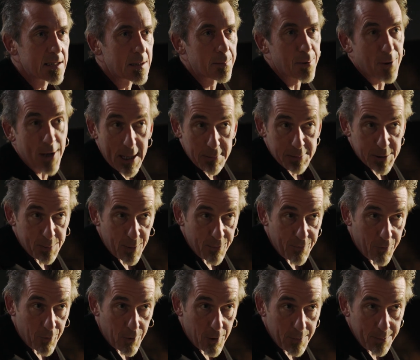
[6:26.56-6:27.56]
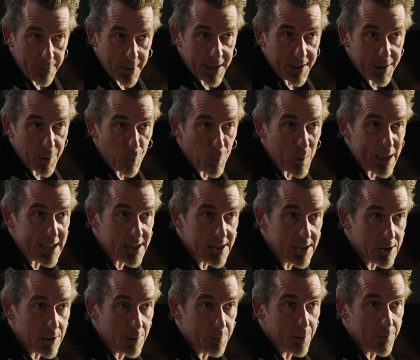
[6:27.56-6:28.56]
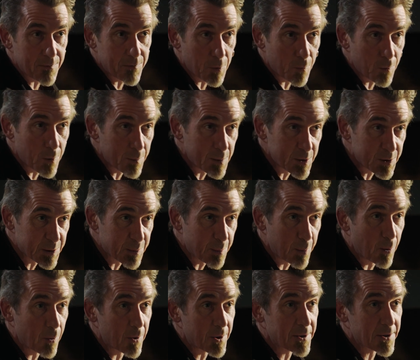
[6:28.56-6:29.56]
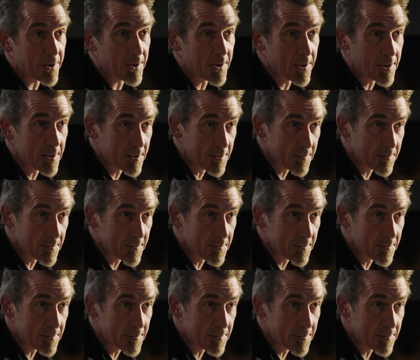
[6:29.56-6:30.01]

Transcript: and perhaps before bed a wee sup of the woman's porter.